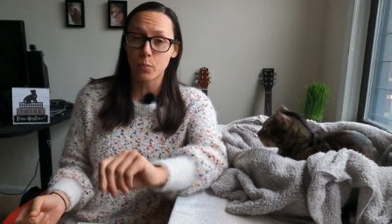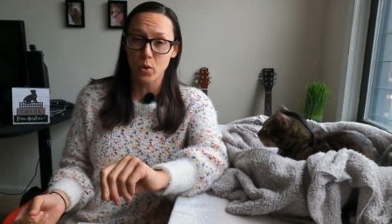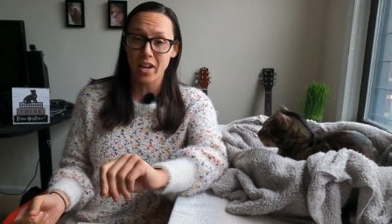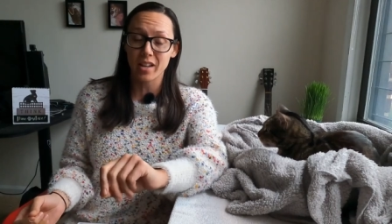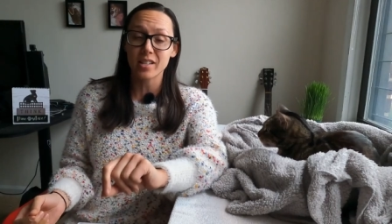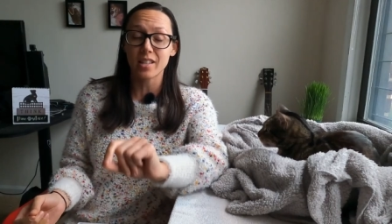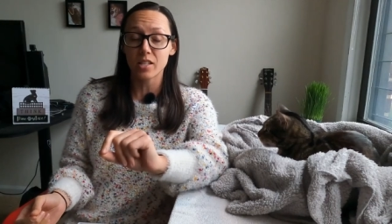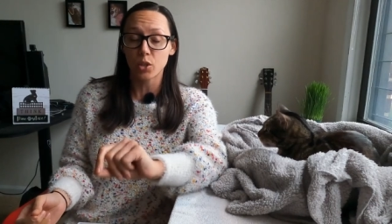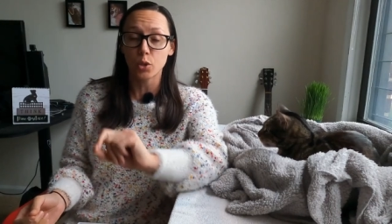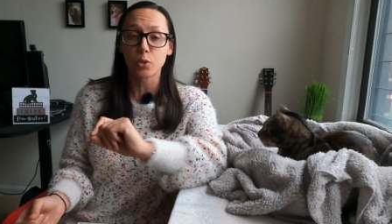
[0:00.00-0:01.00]
brand
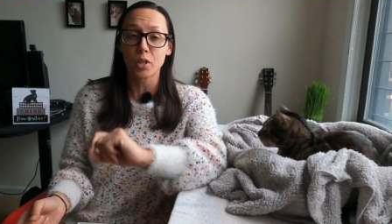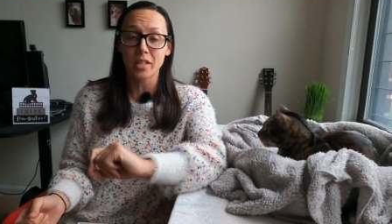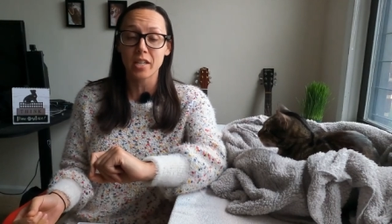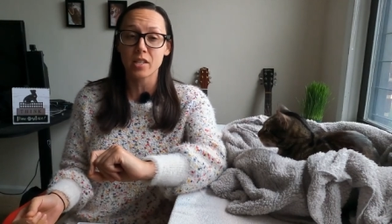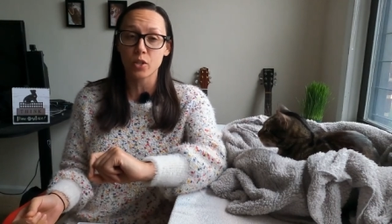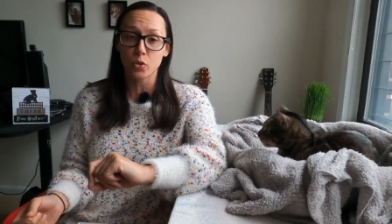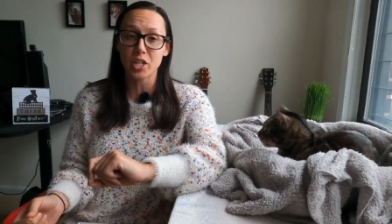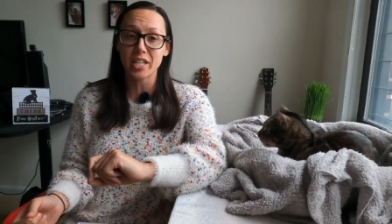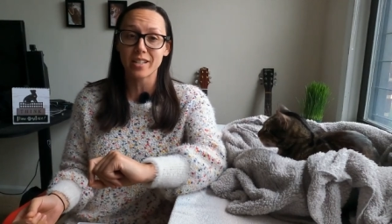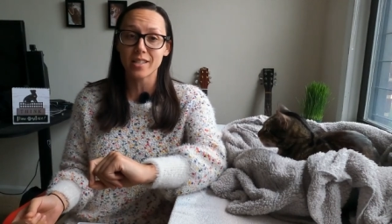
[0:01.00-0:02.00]
that's including these
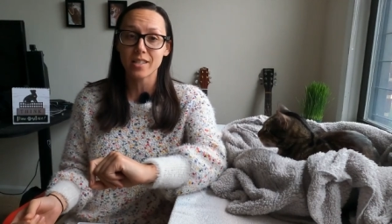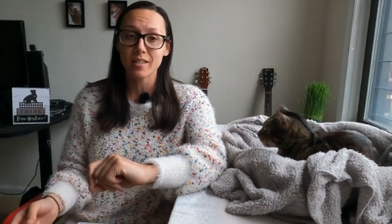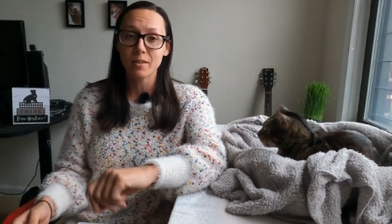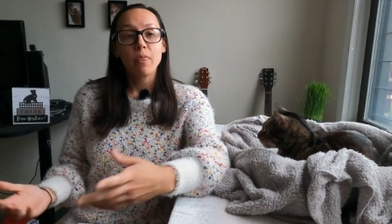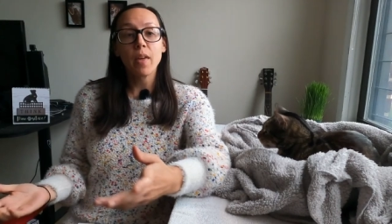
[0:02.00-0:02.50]
ingredients.